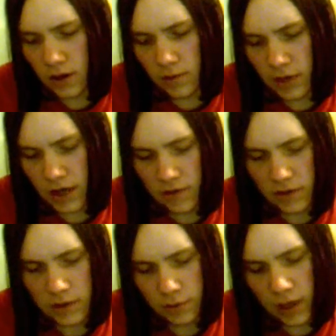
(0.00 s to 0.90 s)
I've been
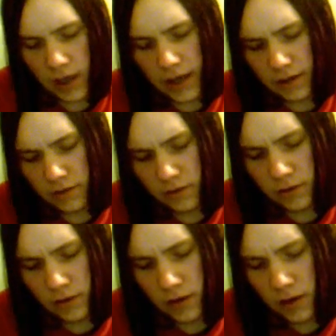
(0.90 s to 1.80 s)
having to play it
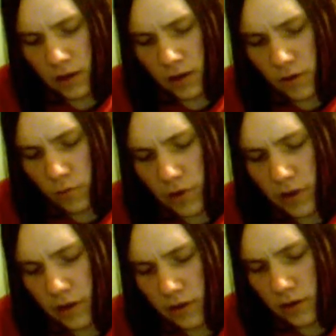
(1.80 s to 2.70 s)

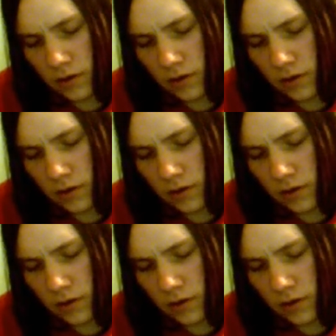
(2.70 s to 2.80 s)
with